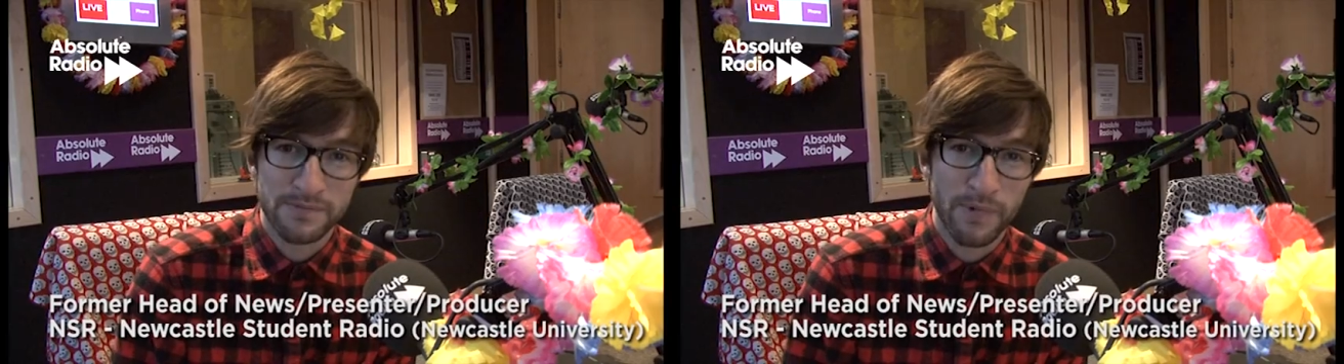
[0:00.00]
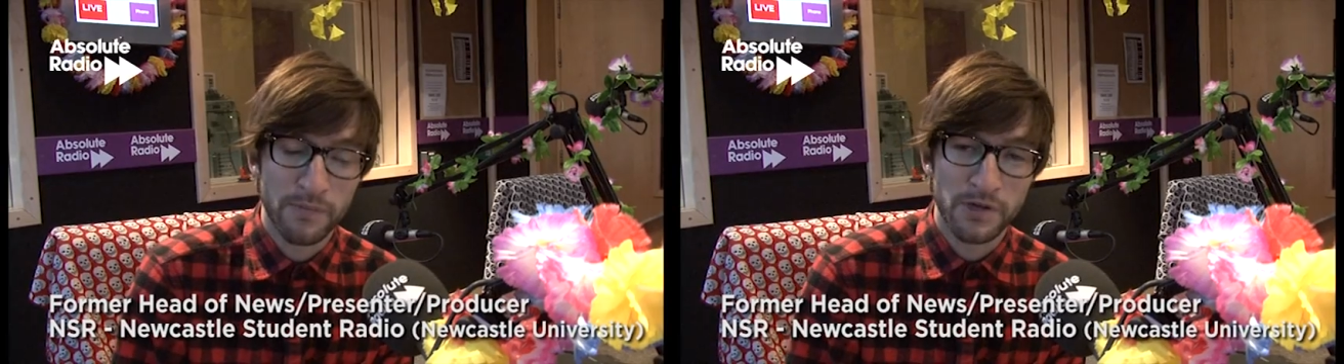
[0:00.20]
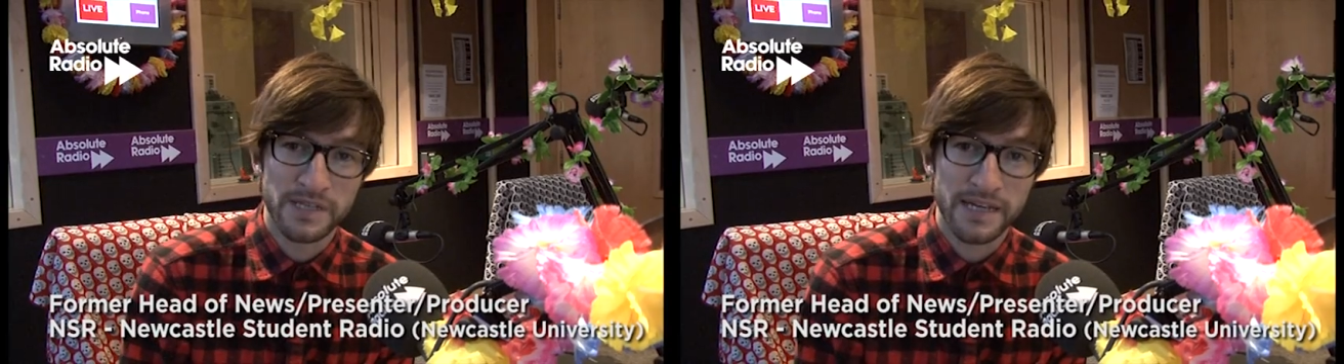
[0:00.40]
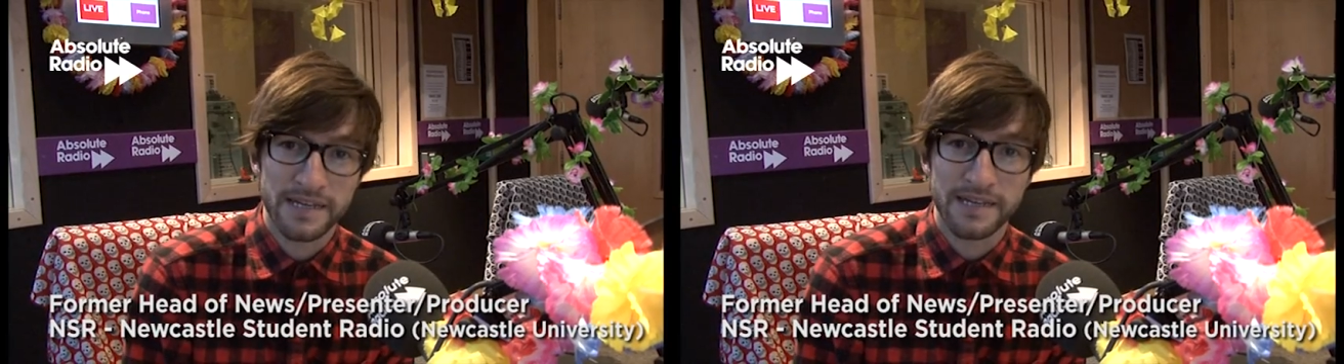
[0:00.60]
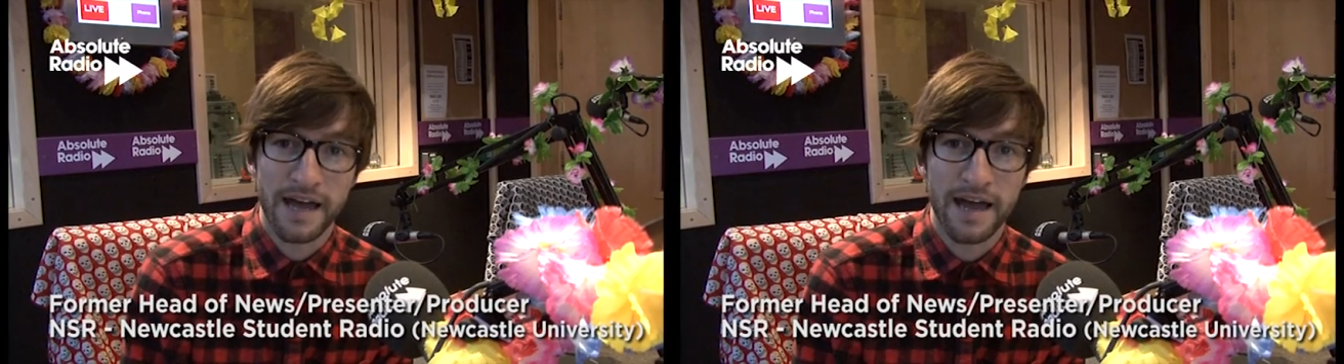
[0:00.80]
into my
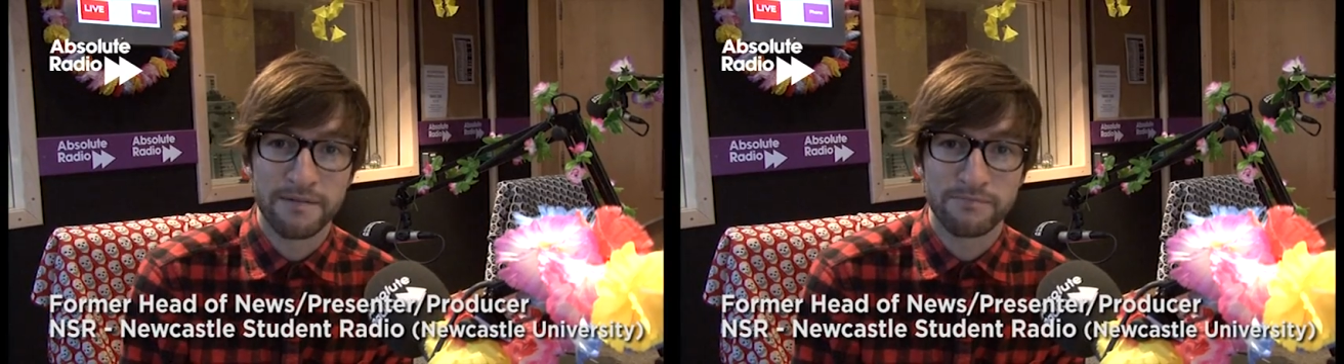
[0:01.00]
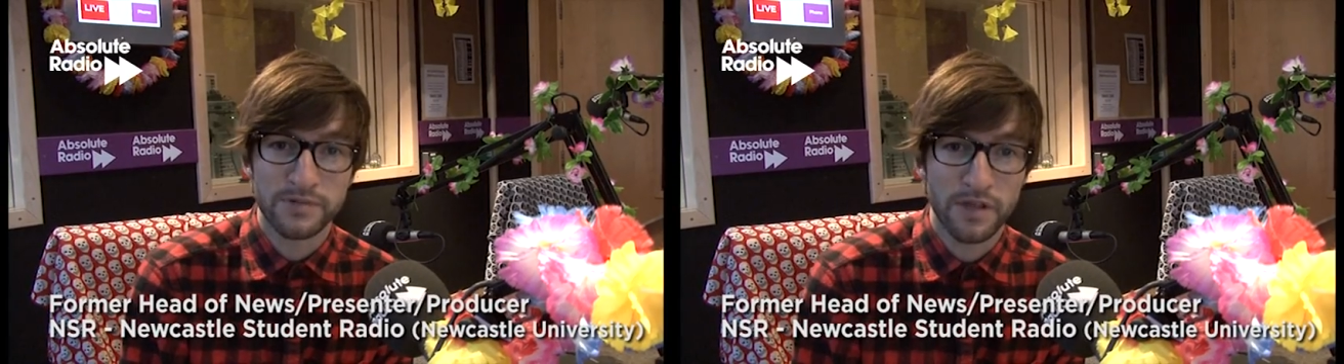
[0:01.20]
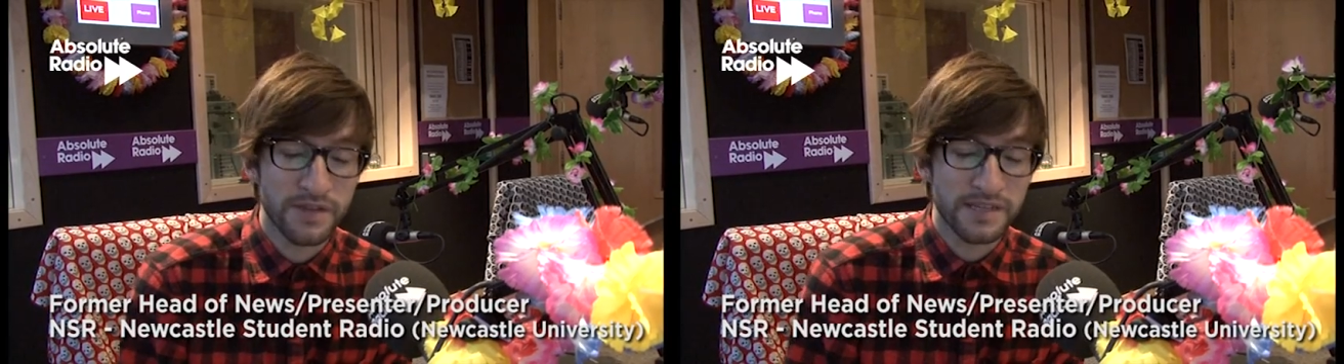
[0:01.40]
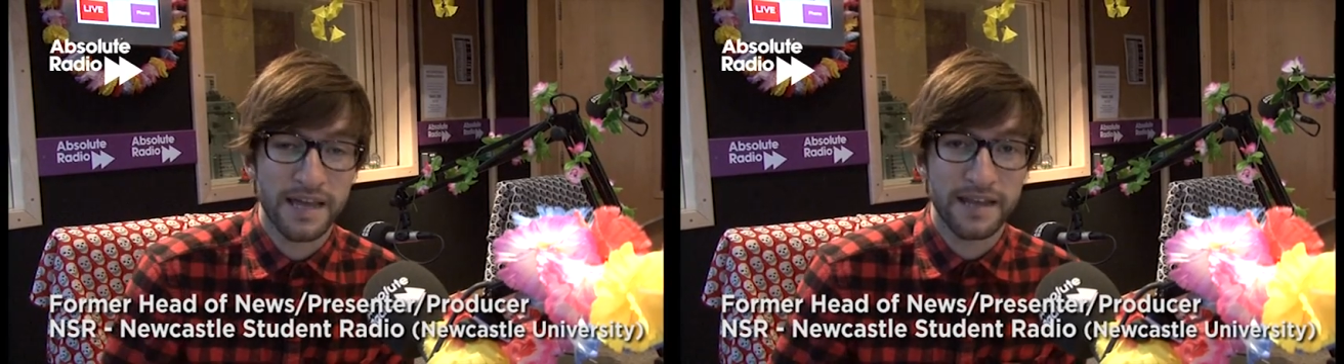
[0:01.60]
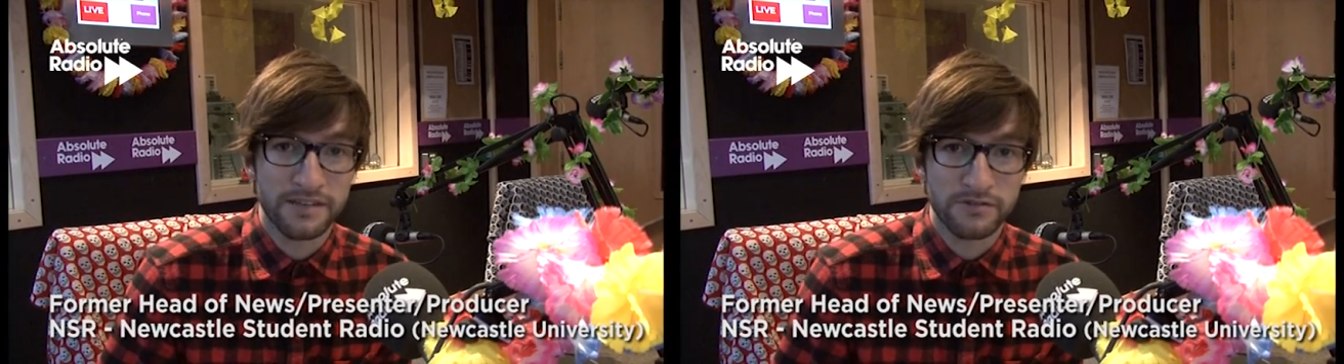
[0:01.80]
music, um, so this is
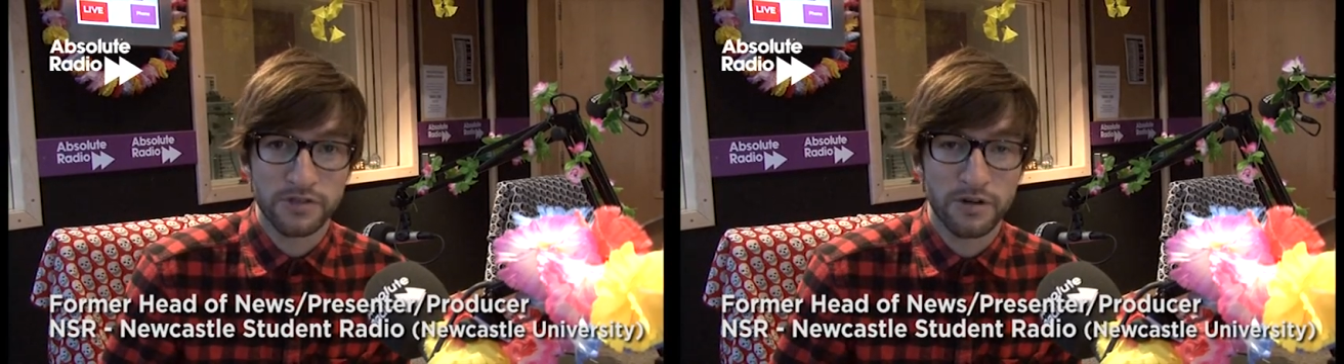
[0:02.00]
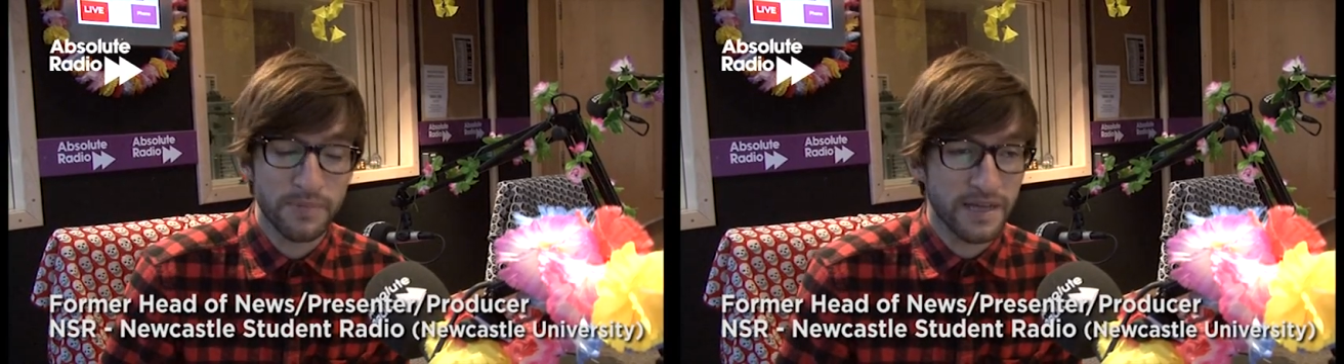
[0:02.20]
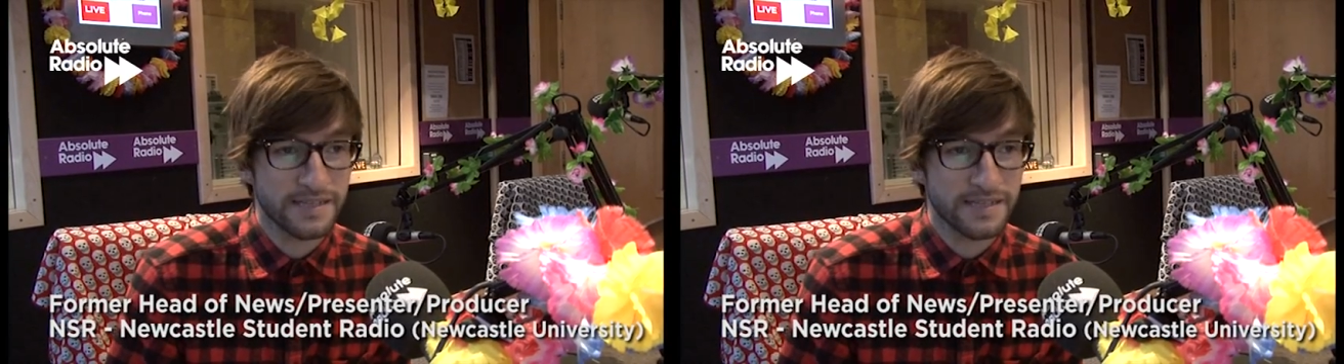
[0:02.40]
the ideal job